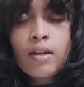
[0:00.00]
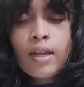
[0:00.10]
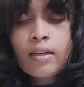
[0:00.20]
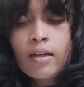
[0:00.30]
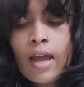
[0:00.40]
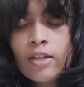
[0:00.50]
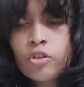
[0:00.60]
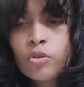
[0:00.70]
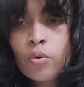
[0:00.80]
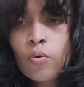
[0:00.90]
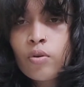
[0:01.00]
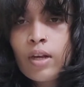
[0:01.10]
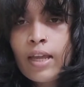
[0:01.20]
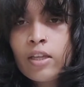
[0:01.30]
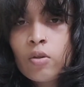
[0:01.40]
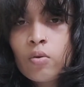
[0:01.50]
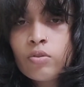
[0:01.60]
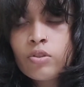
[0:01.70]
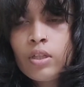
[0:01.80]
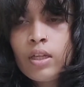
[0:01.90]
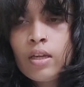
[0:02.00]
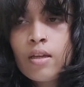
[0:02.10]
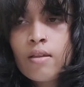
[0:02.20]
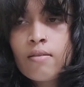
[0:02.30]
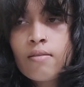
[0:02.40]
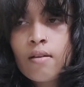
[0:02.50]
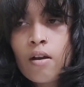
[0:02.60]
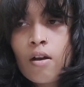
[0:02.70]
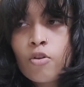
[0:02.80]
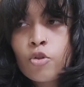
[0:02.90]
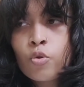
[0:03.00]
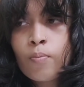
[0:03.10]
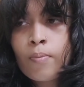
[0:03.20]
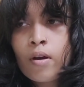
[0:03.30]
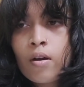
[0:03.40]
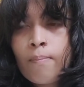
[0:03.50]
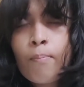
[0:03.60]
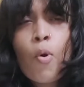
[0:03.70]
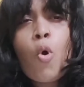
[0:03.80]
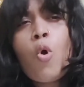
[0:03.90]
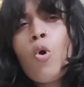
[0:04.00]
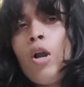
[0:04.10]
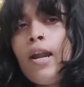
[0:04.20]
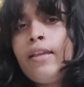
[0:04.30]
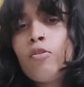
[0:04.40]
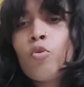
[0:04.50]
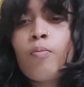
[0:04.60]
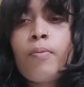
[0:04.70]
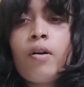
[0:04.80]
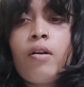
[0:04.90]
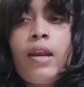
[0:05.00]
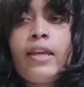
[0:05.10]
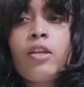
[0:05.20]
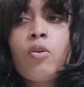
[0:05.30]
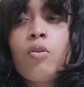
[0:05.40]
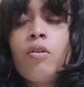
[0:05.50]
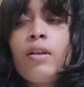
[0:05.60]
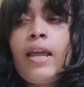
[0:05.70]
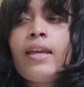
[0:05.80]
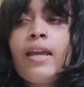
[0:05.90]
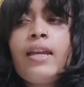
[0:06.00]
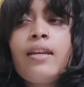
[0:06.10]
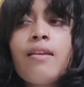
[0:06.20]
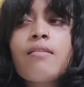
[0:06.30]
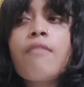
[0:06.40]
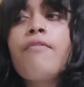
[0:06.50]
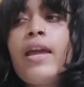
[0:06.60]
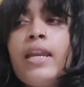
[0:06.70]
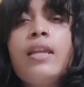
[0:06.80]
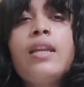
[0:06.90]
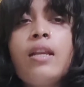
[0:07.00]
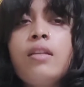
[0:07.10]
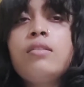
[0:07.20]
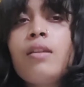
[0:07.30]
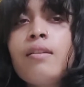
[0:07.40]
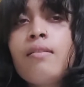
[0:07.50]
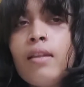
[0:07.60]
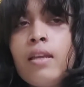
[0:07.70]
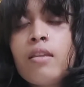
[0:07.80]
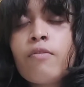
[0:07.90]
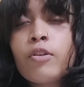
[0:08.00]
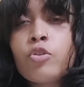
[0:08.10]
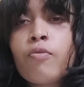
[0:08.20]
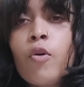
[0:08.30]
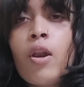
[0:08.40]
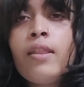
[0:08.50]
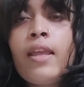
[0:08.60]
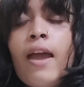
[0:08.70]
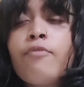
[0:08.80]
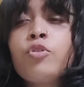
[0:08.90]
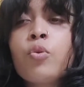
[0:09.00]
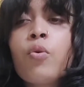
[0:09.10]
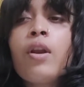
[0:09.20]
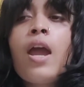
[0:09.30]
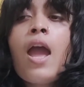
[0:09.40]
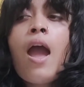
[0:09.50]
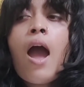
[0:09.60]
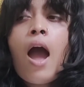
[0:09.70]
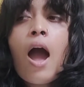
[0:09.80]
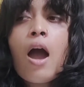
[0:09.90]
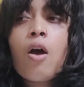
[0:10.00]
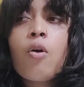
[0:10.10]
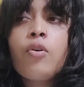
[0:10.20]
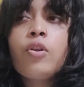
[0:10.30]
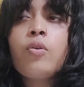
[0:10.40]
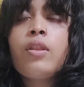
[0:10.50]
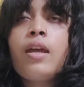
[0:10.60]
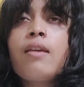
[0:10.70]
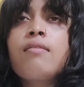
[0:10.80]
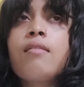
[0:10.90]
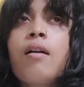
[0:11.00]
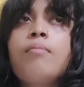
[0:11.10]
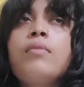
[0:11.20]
Like, it has shown, like, you know, she is super bold and super, like, you know, like, it is a very realistic series, first of all, and they have shown how, you know, there are some